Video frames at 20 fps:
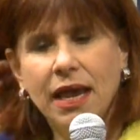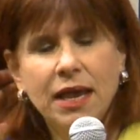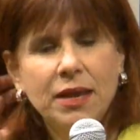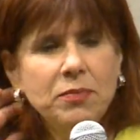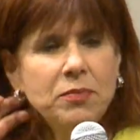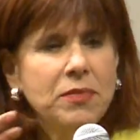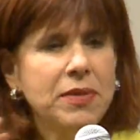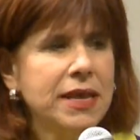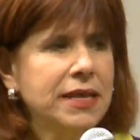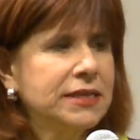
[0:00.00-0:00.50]

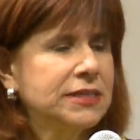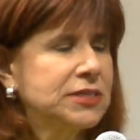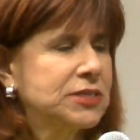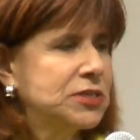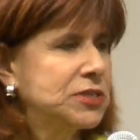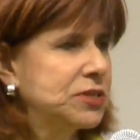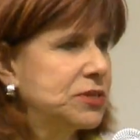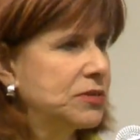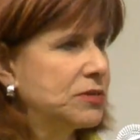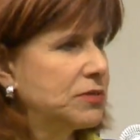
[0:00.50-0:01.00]
and
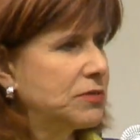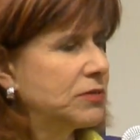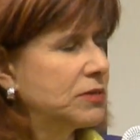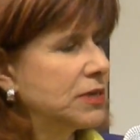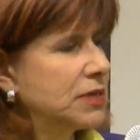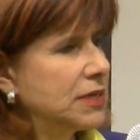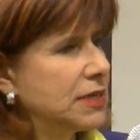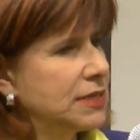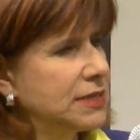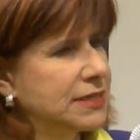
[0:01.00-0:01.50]
makes you
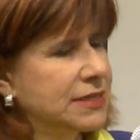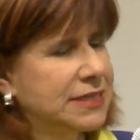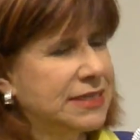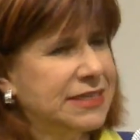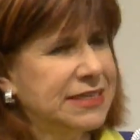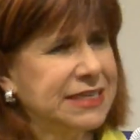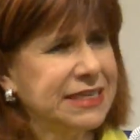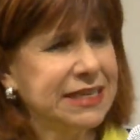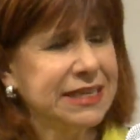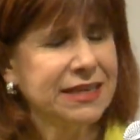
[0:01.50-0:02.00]

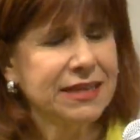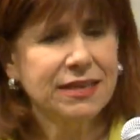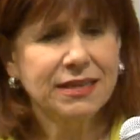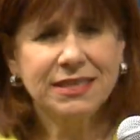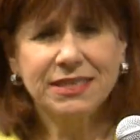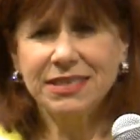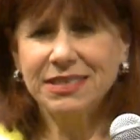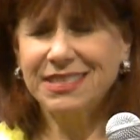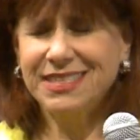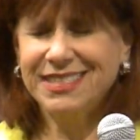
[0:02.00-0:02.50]

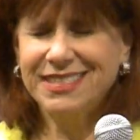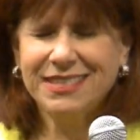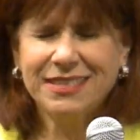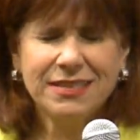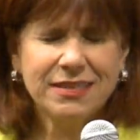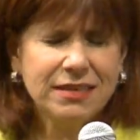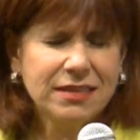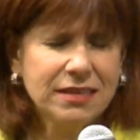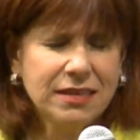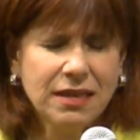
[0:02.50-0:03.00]
sing,
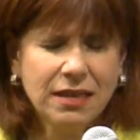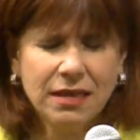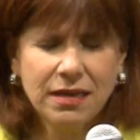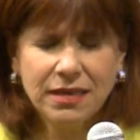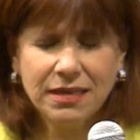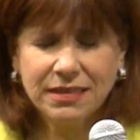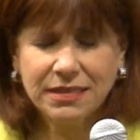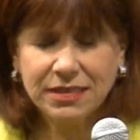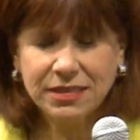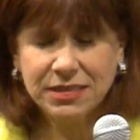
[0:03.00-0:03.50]

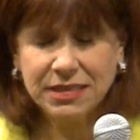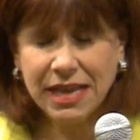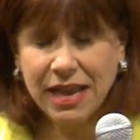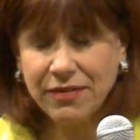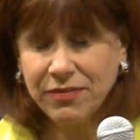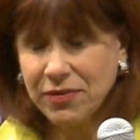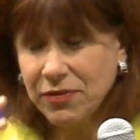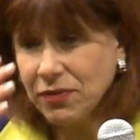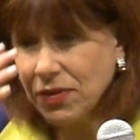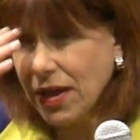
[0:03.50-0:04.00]
just
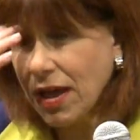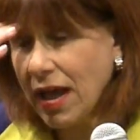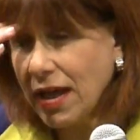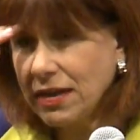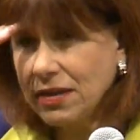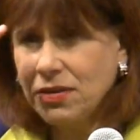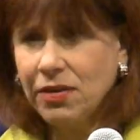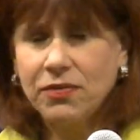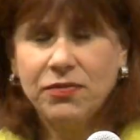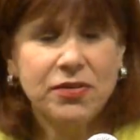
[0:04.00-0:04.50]
having
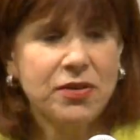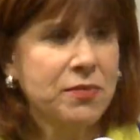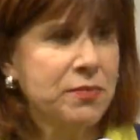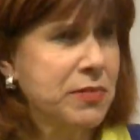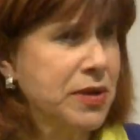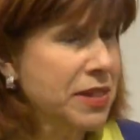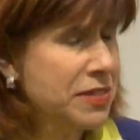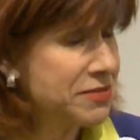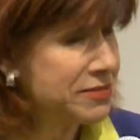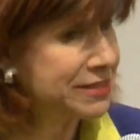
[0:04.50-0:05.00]
gotten over your
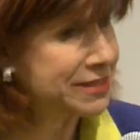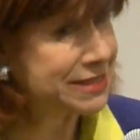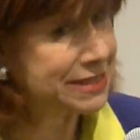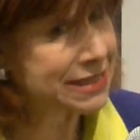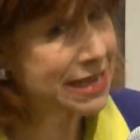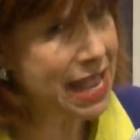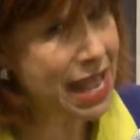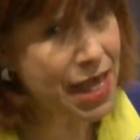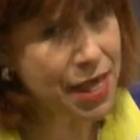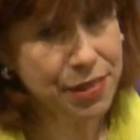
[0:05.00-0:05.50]
mother's
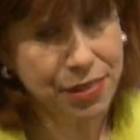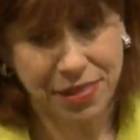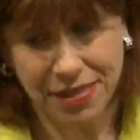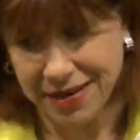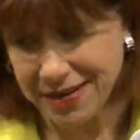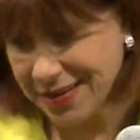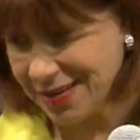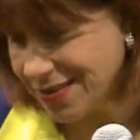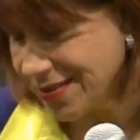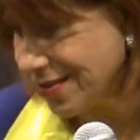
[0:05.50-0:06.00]
death
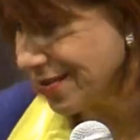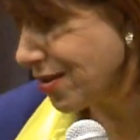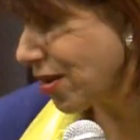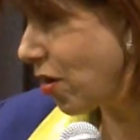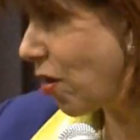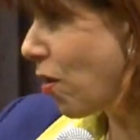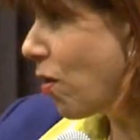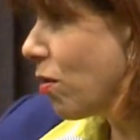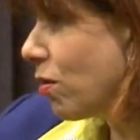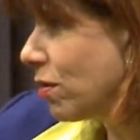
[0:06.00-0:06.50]
and your
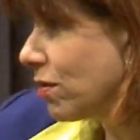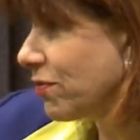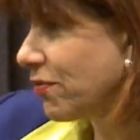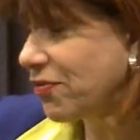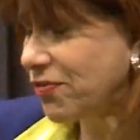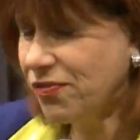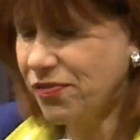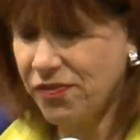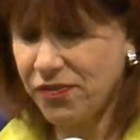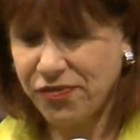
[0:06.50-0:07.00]
whole
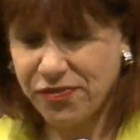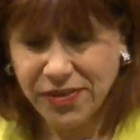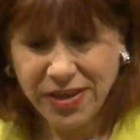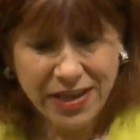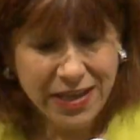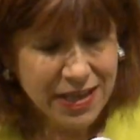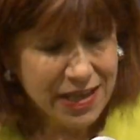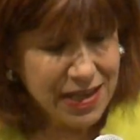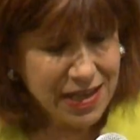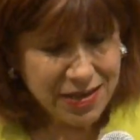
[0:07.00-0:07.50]

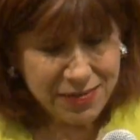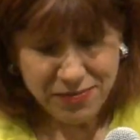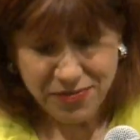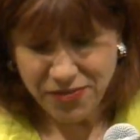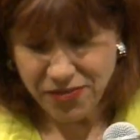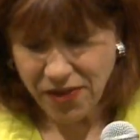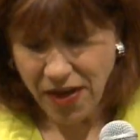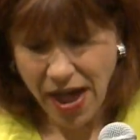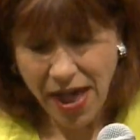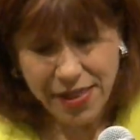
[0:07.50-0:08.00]

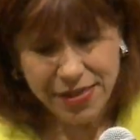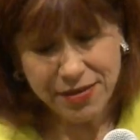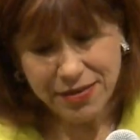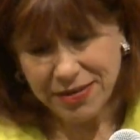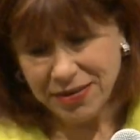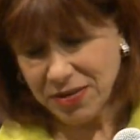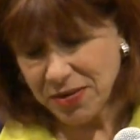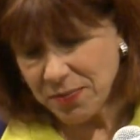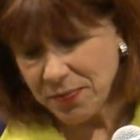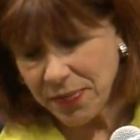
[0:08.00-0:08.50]
father
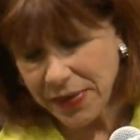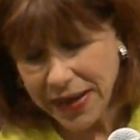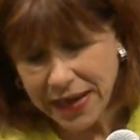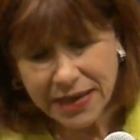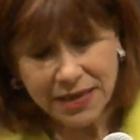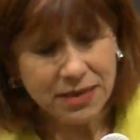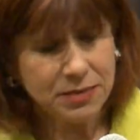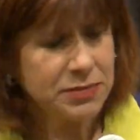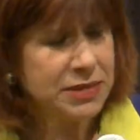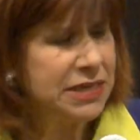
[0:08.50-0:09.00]
and your
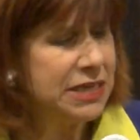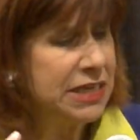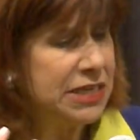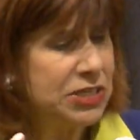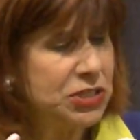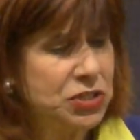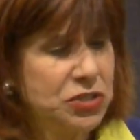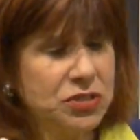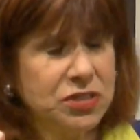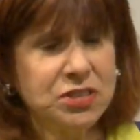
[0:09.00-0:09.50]
abandonment
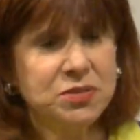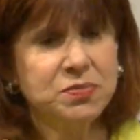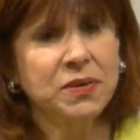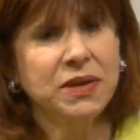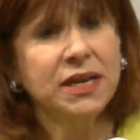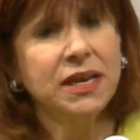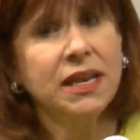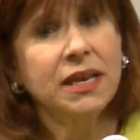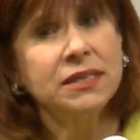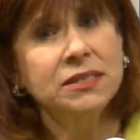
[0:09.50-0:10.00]
issues,
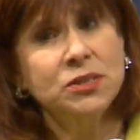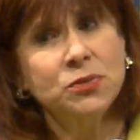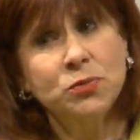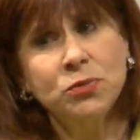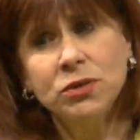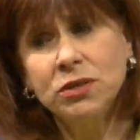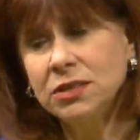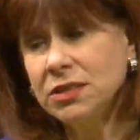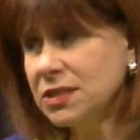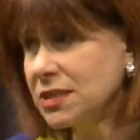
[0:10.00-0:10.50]
but it gets
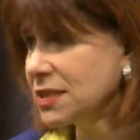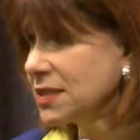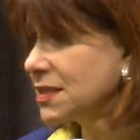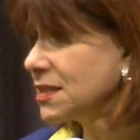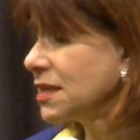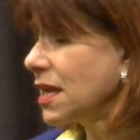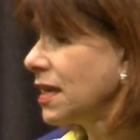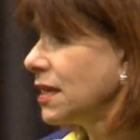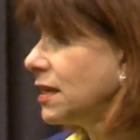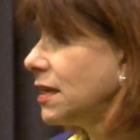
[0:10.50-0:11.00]
worse.
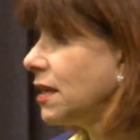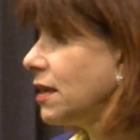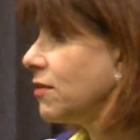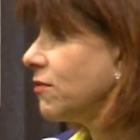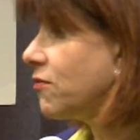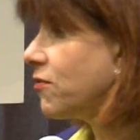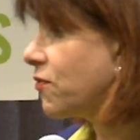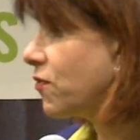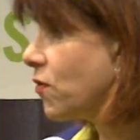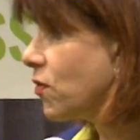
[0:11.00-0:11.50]
It's
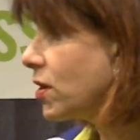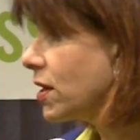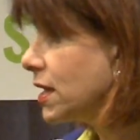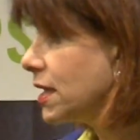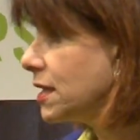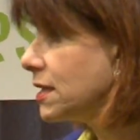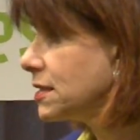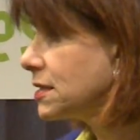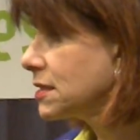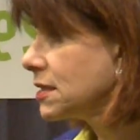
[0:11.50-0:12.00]

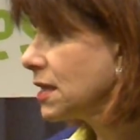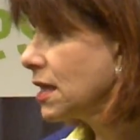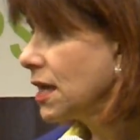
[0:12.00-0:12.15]
1940s,